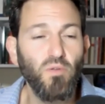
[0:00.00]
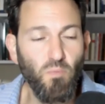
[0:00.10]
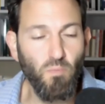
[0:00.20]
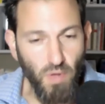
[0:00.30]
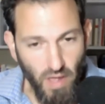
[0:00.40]

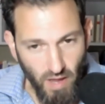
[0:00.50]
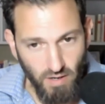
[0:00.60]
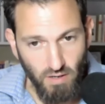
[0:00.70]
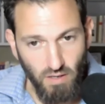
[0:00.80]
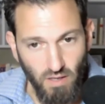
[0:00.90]

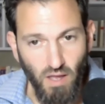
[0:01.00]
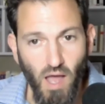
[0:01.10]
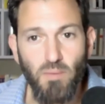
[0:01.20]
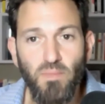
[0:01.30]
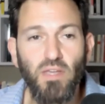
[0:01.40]
men.
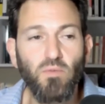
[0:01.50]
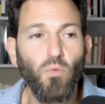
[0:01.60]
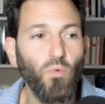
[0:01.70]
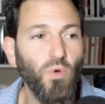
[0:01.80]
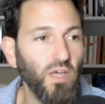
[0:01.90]
I
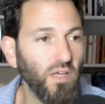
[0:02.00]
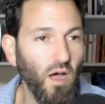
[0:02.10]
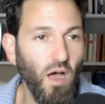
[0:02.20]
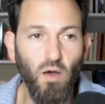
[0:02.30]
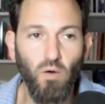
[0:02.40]
mean,
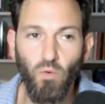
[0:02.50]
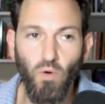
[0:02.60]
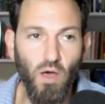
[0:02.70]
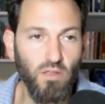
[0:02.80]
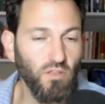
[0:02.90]

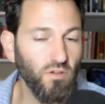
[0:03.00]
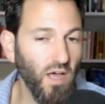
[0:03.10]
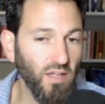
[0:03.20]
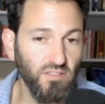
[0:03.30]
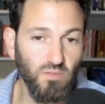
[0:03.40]
you
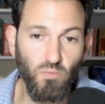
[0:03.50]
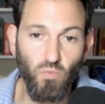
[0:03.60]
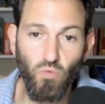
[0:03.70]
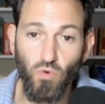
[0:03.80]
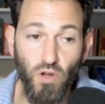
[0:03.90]
got some
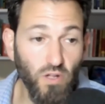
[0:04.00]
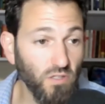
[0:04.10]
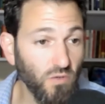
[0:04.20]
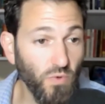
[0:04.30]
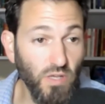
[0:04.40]

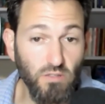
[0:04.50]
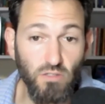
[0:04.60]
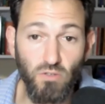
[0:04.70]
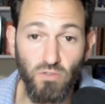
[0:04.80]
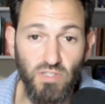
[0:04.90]
really weak
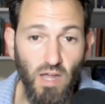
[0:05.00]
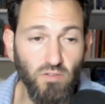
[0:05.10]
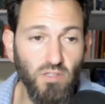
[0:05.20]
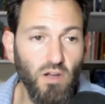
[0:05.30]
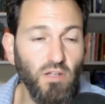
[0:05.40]
dudes
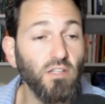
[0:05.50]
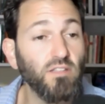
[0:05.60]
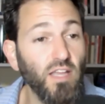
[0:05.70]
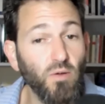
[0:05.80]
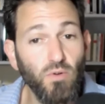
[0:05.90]
out there. And the
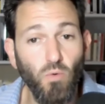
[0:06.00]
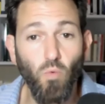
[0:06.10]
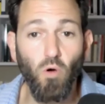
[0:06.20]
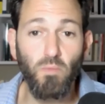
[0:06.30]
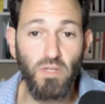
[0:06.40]
thing with a
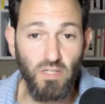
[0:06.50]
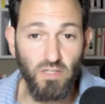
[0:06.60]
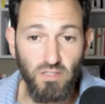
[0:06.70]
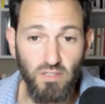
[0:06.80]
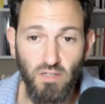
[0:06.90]
woman
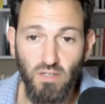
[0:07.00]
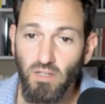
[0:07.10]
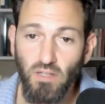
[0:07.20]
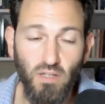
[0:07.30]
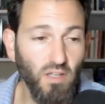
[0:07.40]
is,
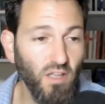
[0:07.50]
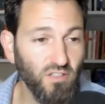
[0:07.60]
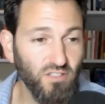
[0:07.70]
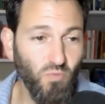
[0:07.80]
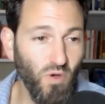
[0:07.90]

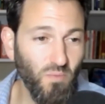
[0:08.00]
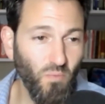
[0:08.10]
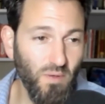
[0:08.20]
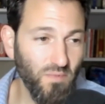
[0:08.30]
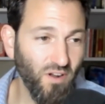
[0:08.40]
see,
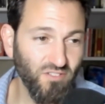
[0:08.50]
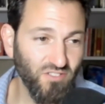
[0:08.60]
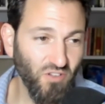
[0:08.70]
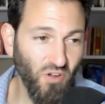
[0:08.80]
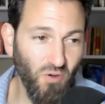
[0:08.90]
women are
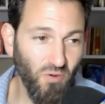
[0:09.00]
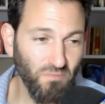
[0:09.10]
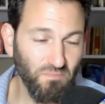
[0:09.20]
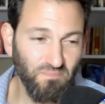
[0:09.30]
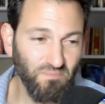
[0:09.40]
so